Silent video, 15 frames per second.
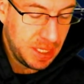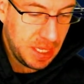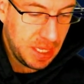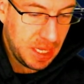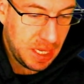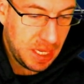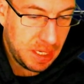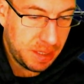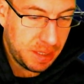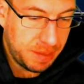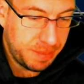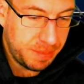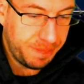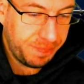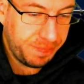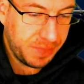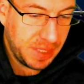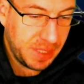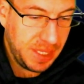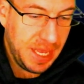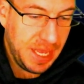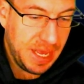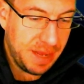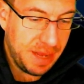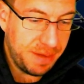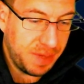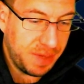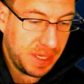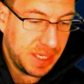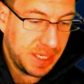And they
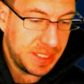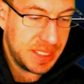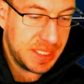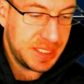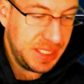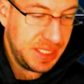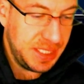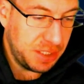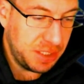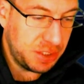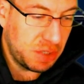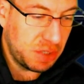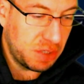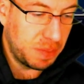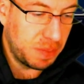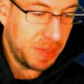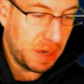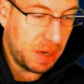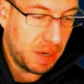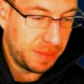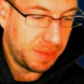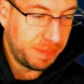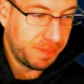have 1600 core power.